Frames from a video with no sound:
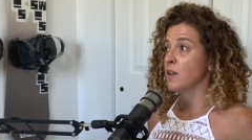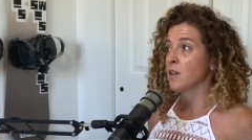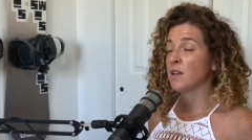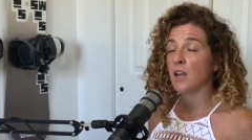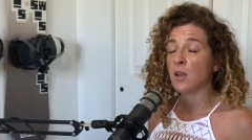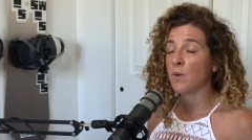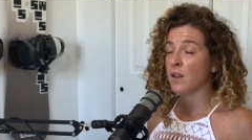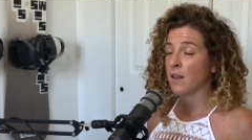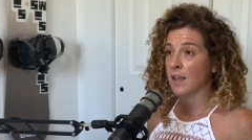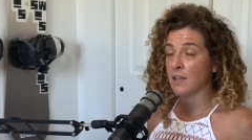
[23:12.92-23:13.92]
Can
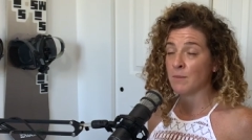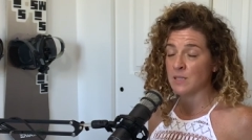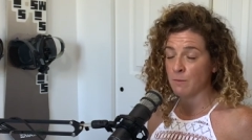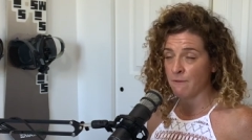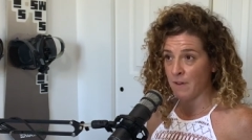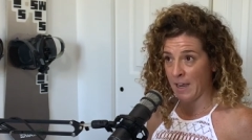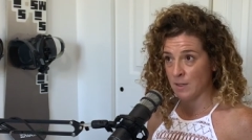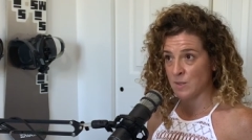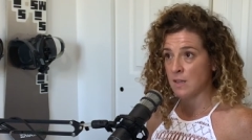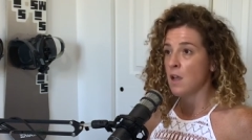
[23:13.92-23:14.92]
anyone like give me some
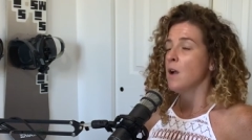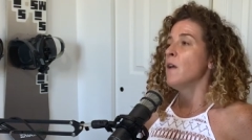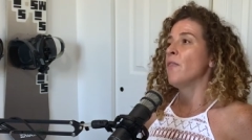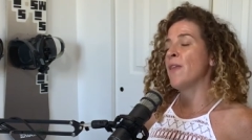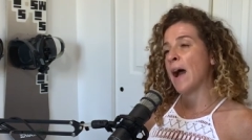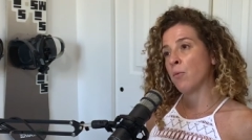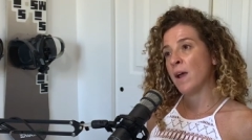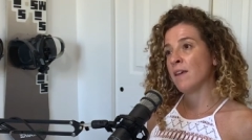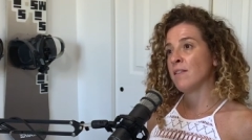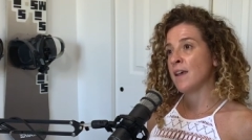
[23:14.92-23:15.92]
advice? Yep. That
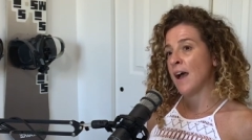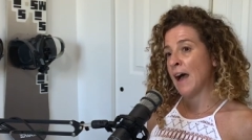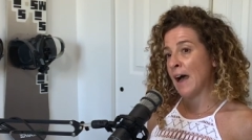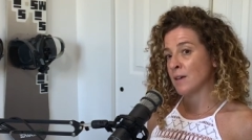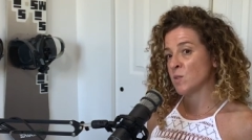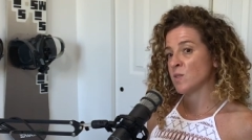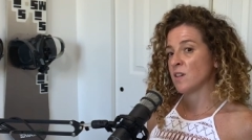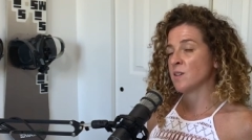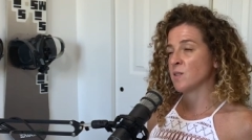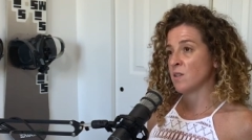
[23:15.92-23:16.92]
way, the ask
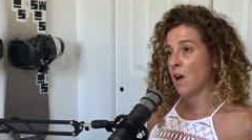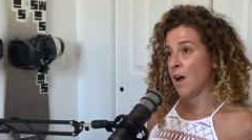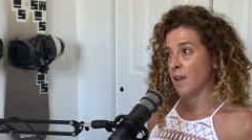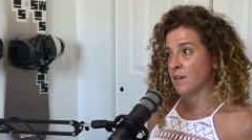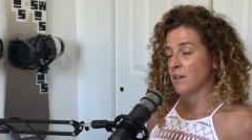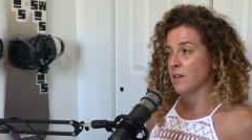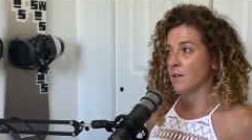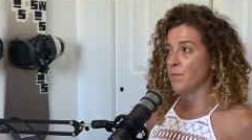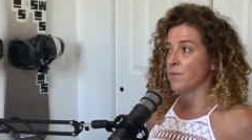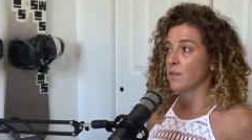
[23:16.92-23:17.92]
is not,
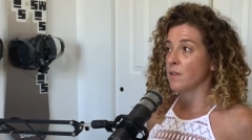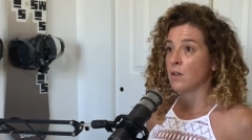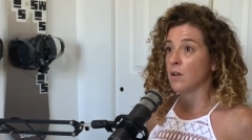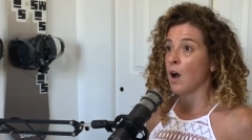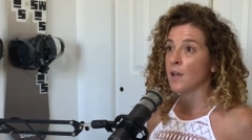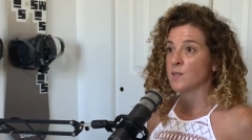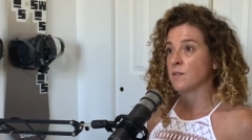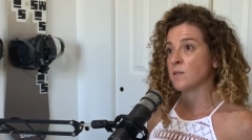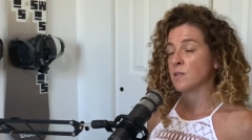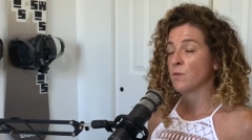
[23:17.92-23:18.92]
guys,
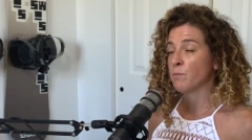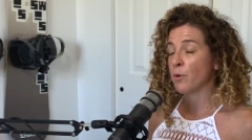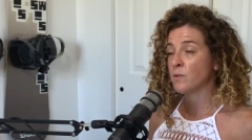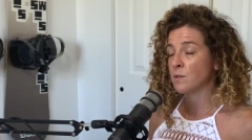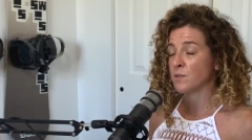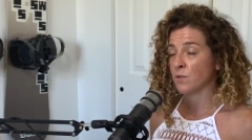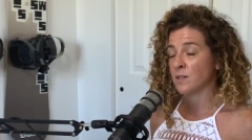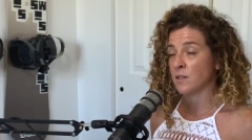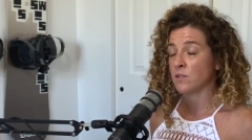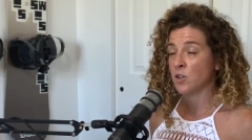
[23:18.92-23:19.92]
can someone pull some
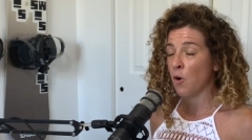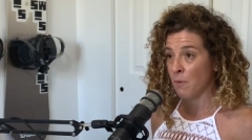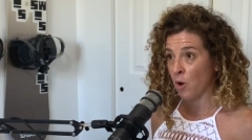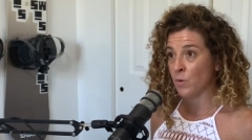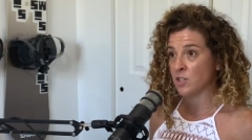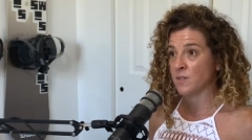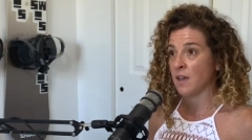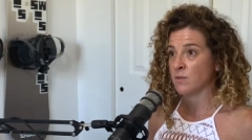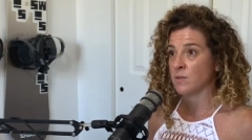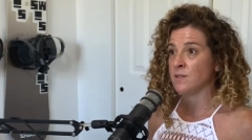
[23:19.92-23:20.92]
strings at Domo, which
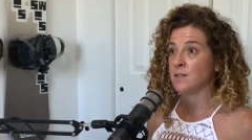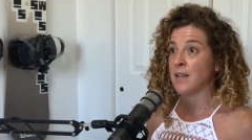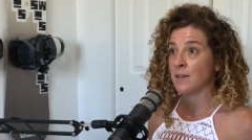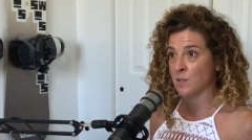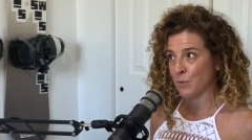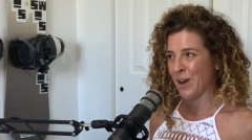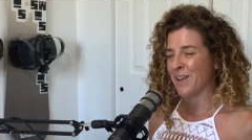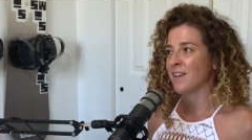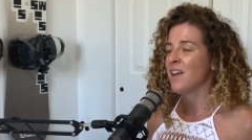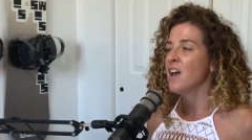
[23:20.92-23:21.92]
sounds right. desperate.